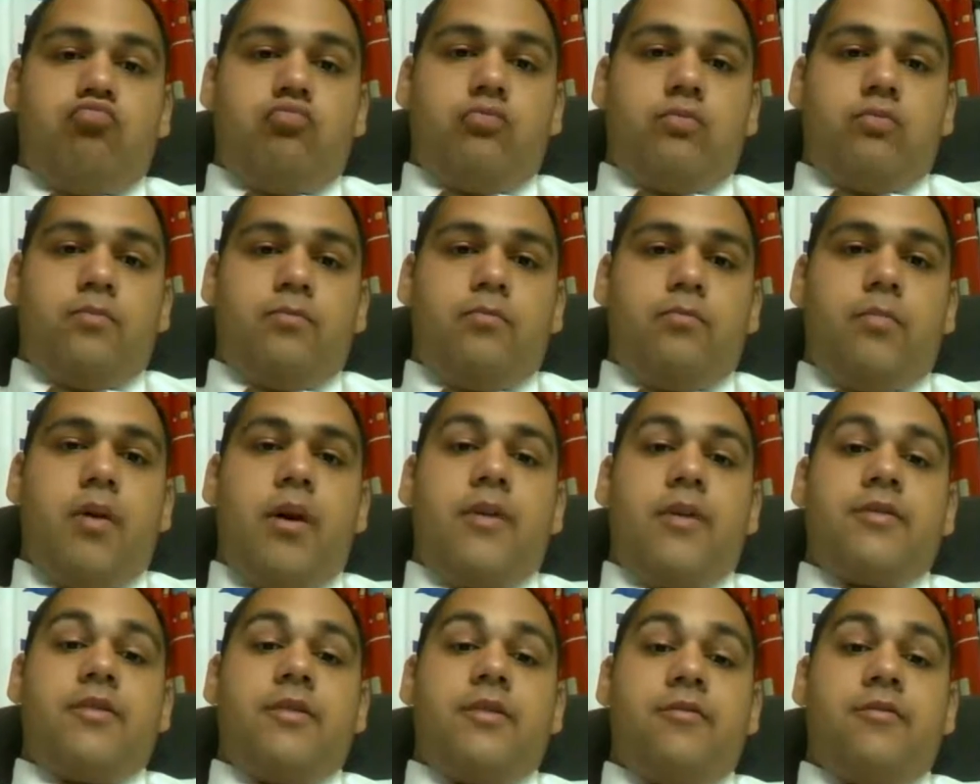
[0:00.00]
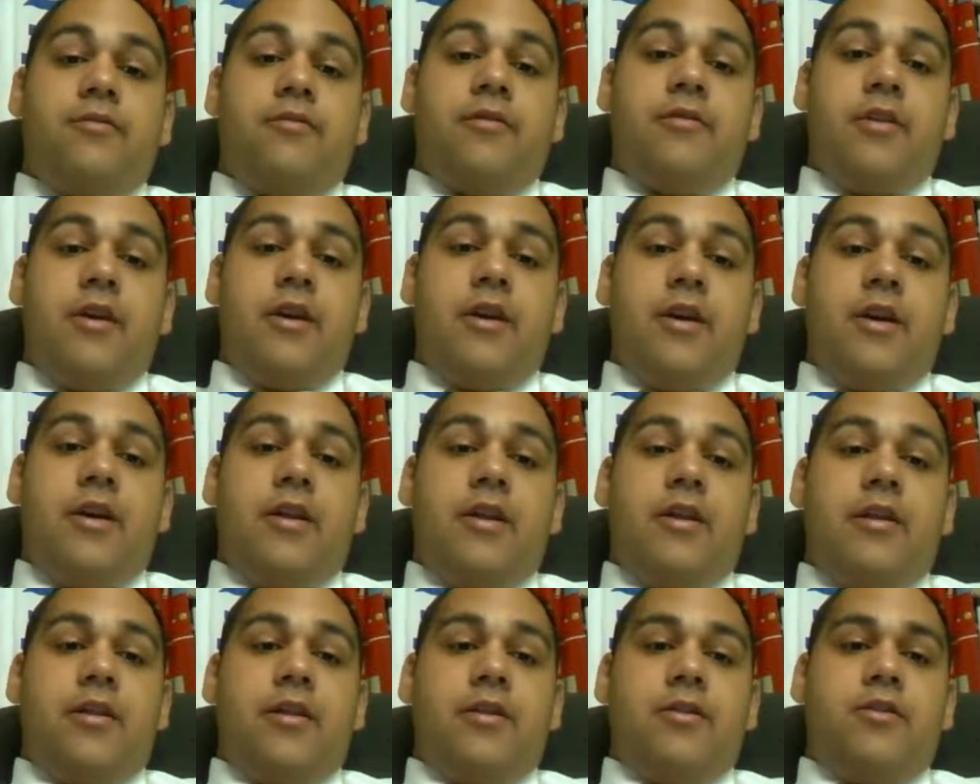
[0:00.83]
part of
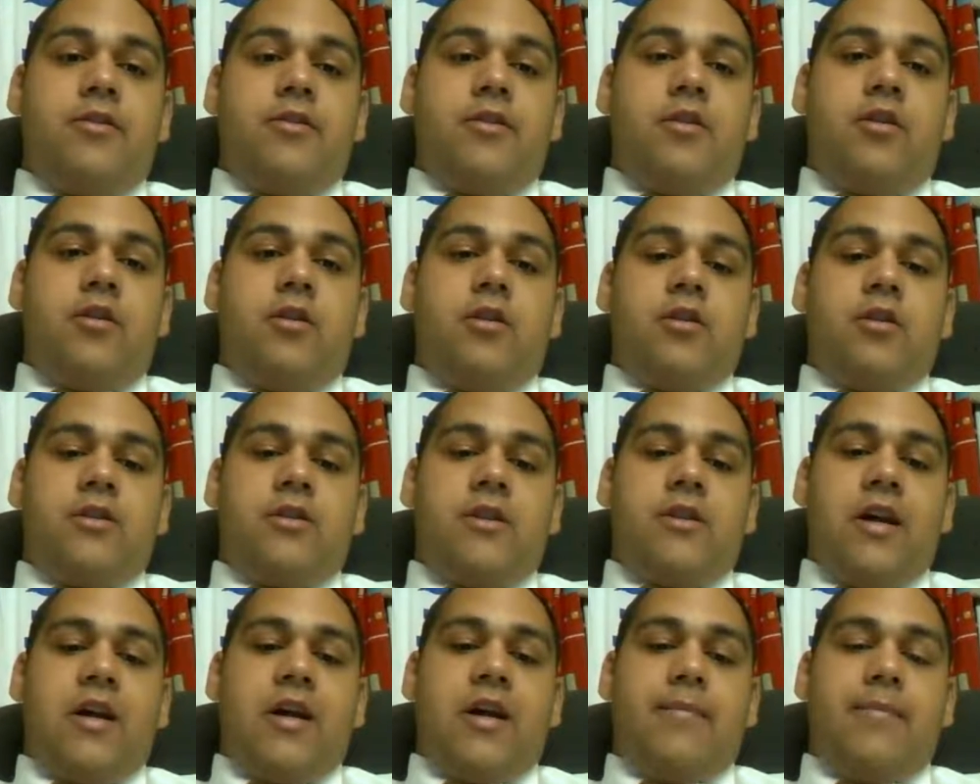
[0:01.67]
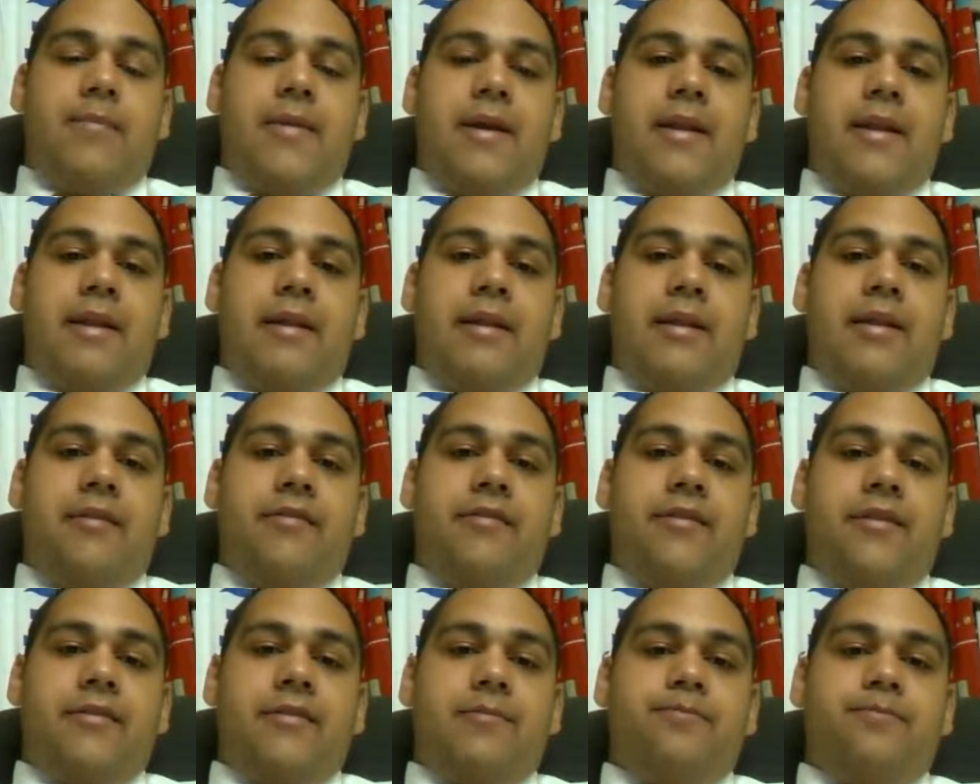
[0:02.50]
this all-time
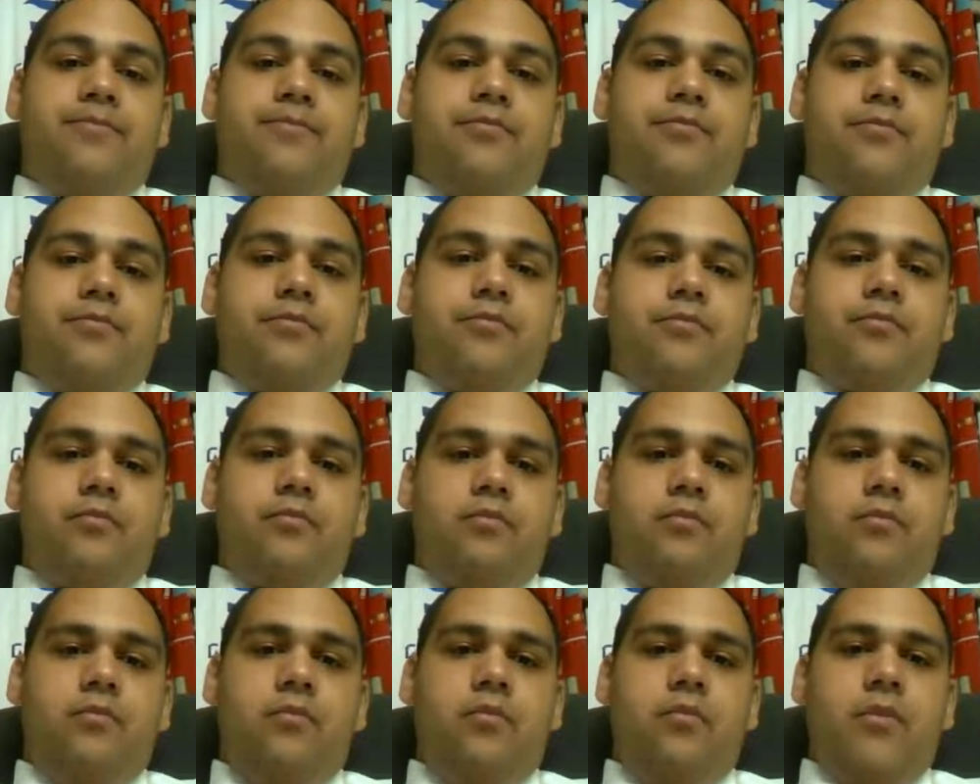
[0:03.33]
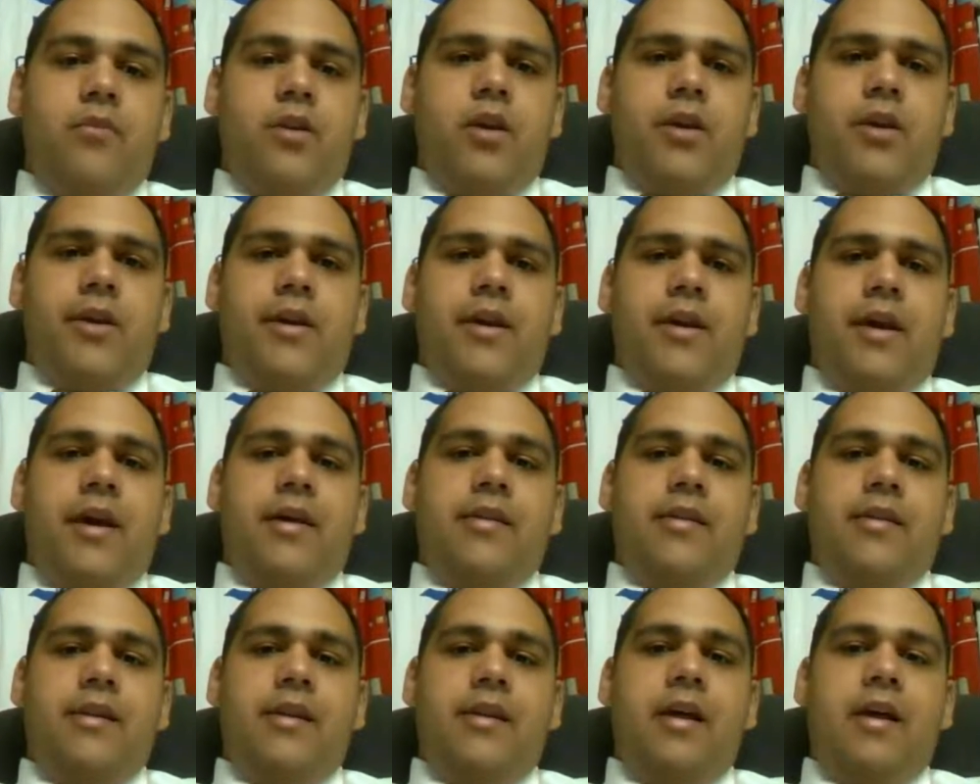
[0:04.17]
11. And the
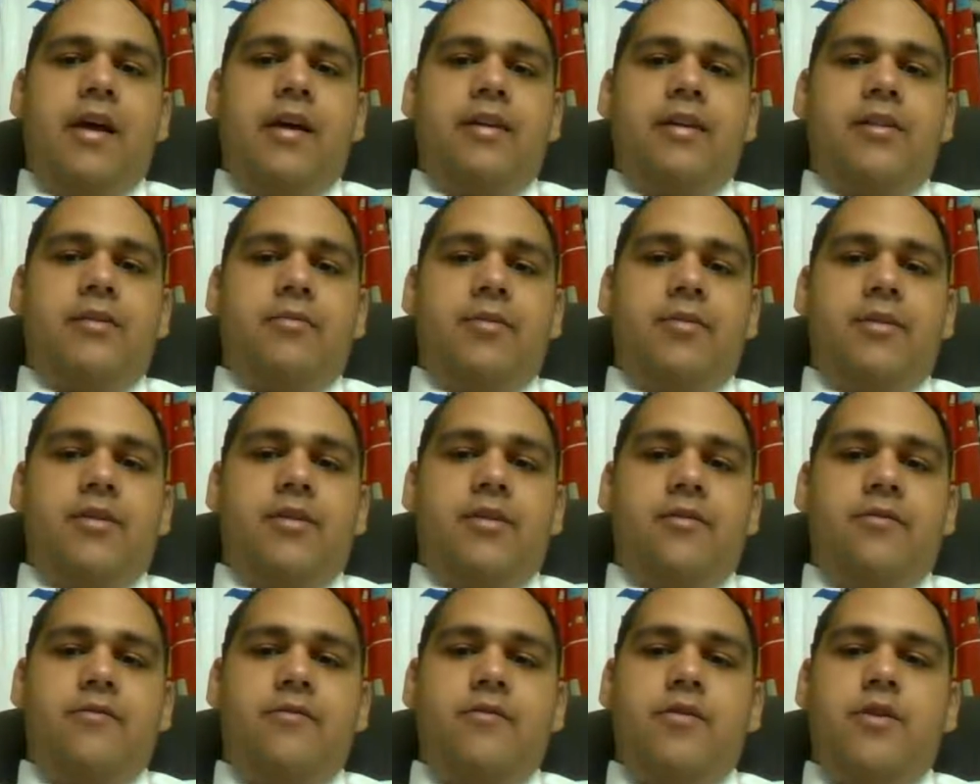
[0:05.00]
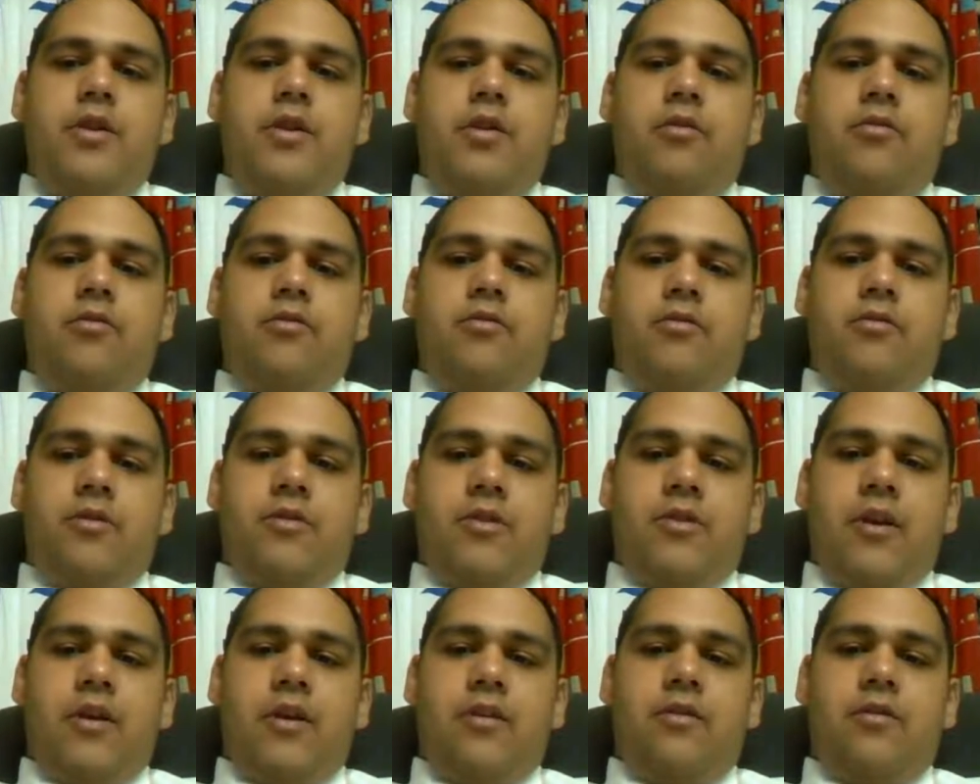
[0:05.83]
last bit of news I want to
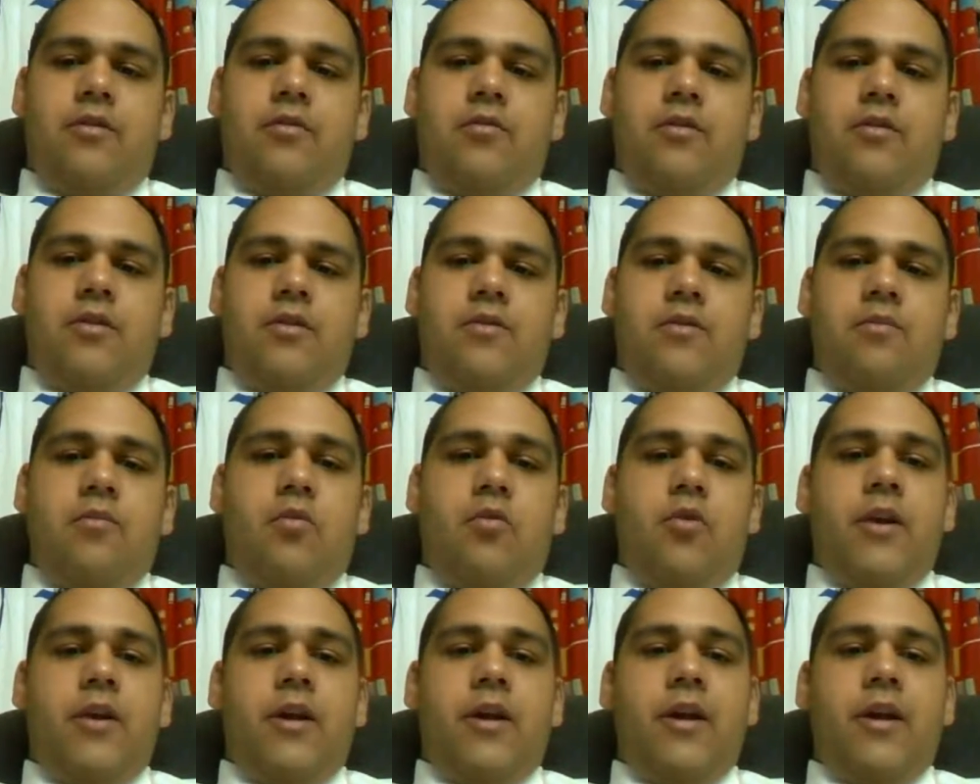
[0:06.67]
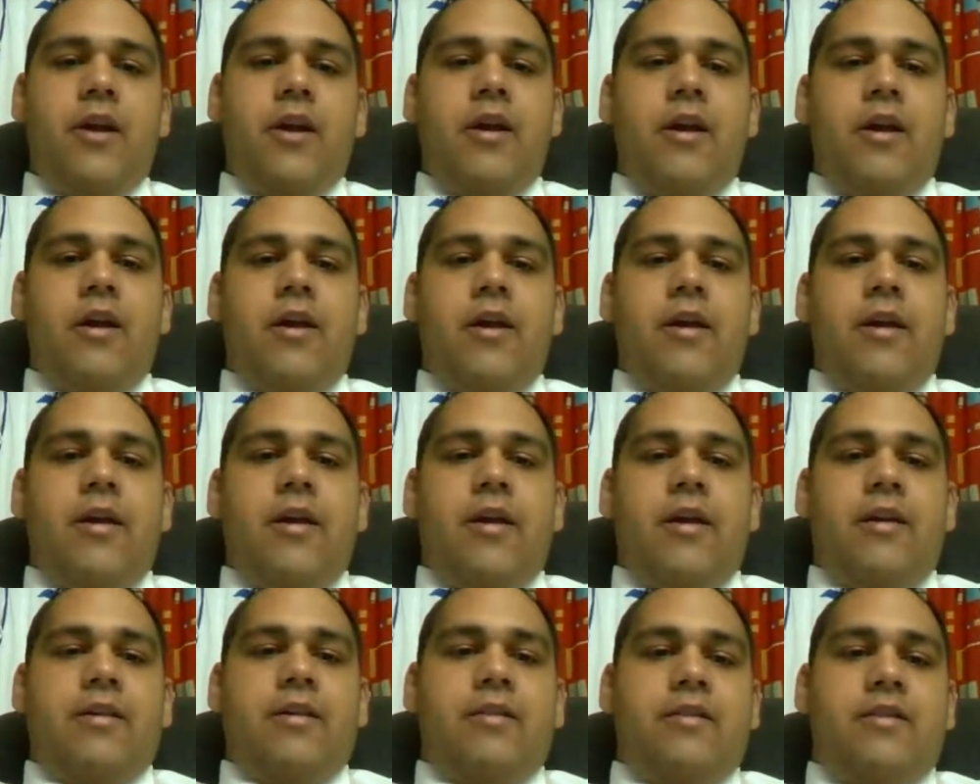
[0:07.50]
get through this morning
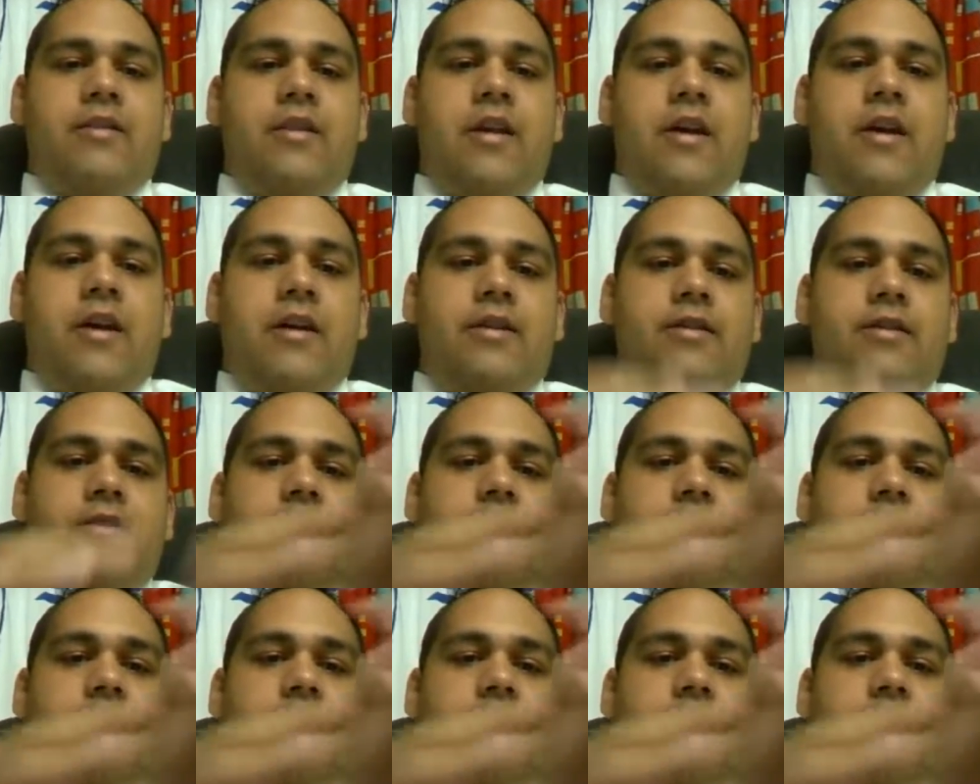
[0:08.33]
is that